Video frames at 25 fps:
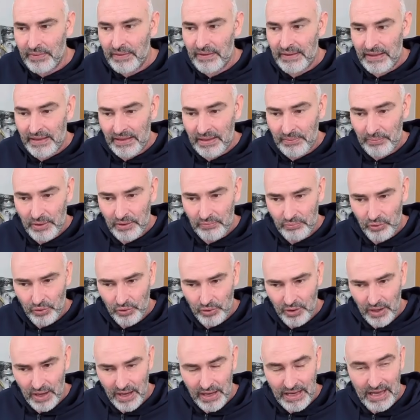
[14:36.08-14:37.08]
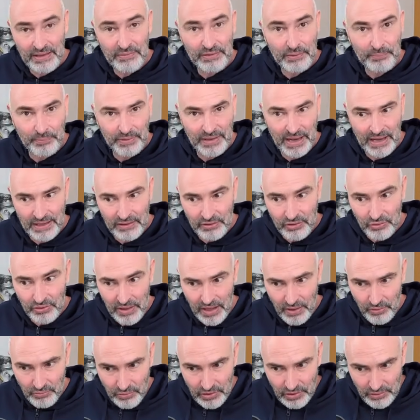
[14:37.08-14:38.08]
And above all, I have a plan to
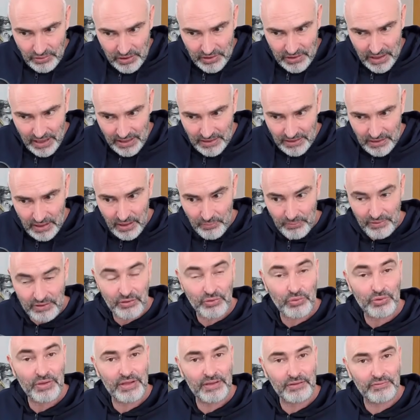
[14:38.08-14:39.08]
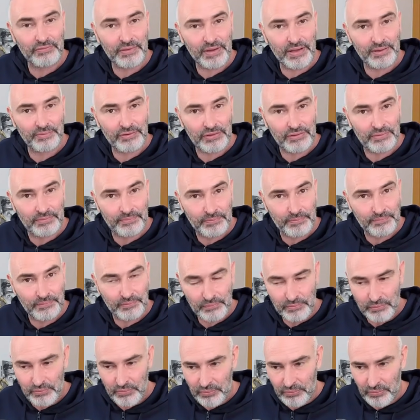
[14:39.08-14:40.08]
counter the knight coming to e5.
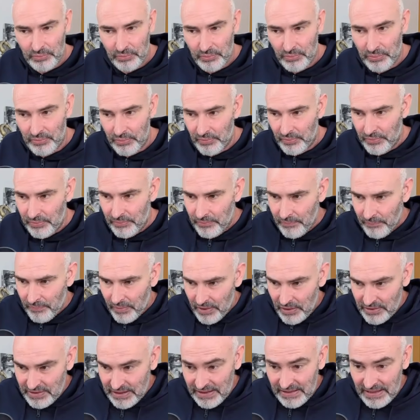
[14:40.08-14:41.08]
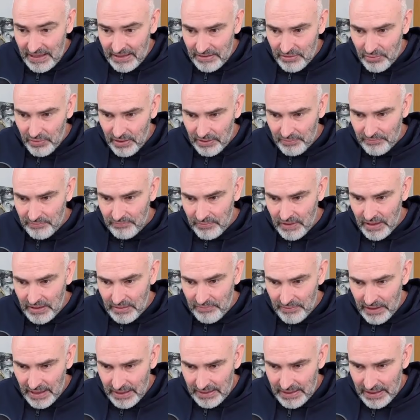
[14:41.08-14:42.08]
Because he takes on
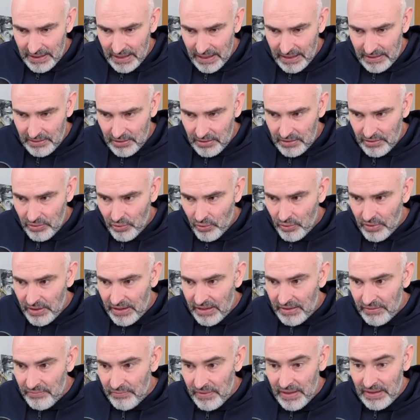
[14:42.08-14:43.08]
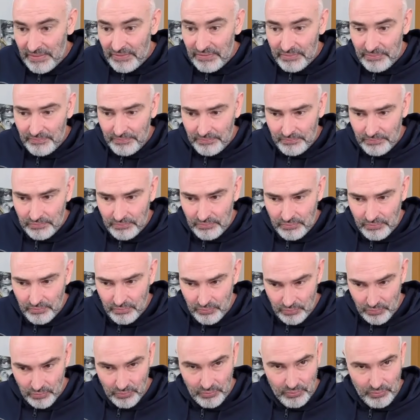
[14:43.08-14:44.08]
f5 and then enters on e5.
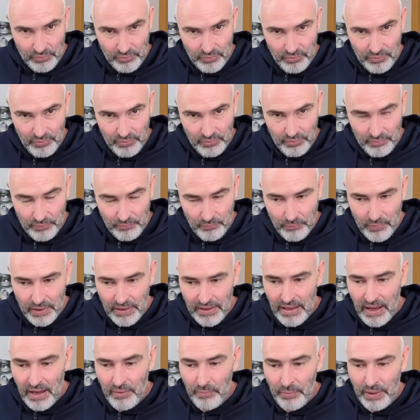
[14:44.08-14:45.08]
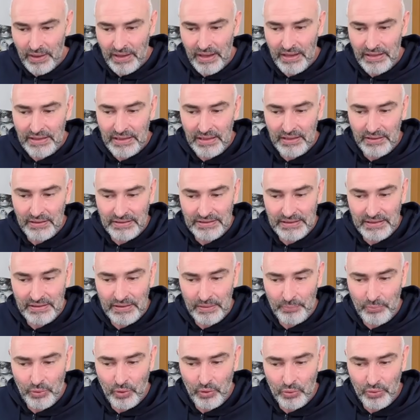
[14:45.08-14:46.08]
But now my idea is that
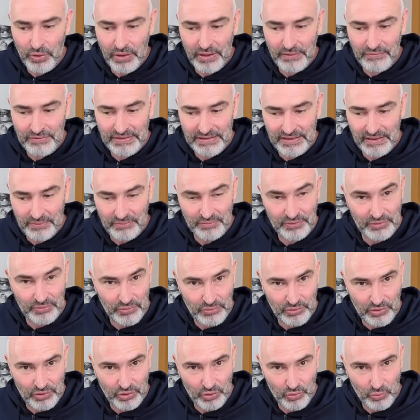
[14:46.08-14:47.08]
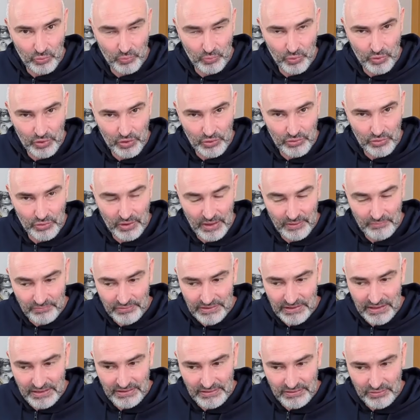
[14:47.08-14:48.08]
the pawn on f7, Q will go to
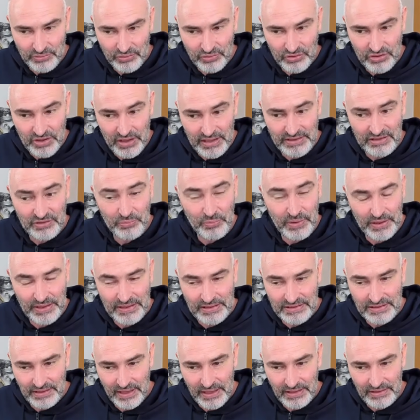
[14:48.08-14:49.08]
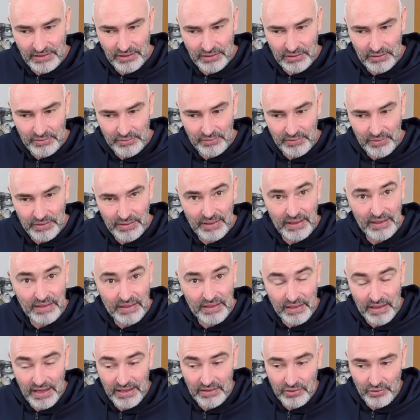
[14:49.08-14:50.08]
f6 to chase away his knight. And
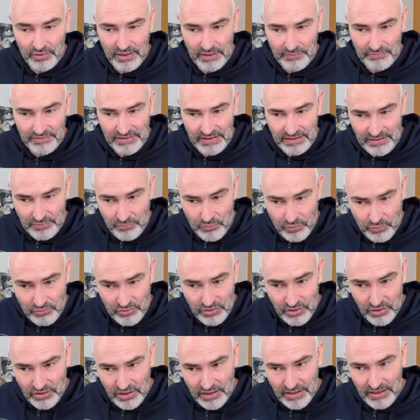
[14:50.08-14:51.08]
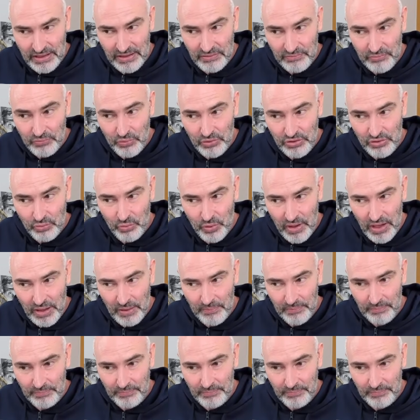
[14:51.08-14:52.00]
the knight on f6 moves to the e4 square.